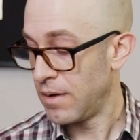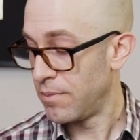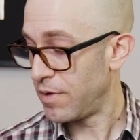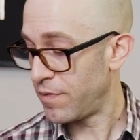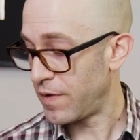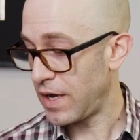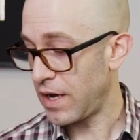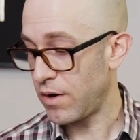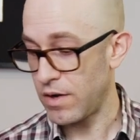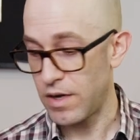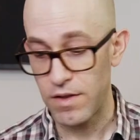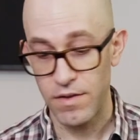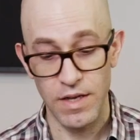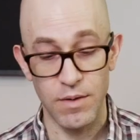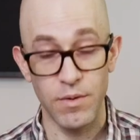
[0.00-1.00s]
But for now,
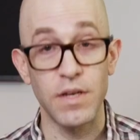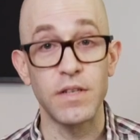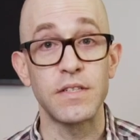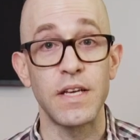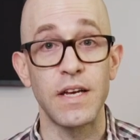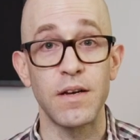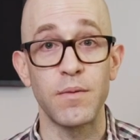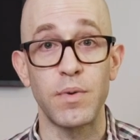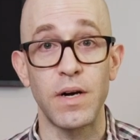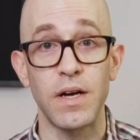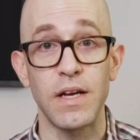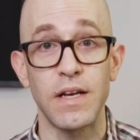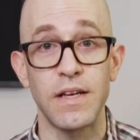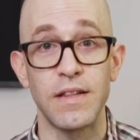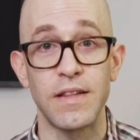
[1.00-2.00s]
I think I'm going to say
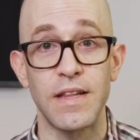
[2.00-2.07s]
goodbye, and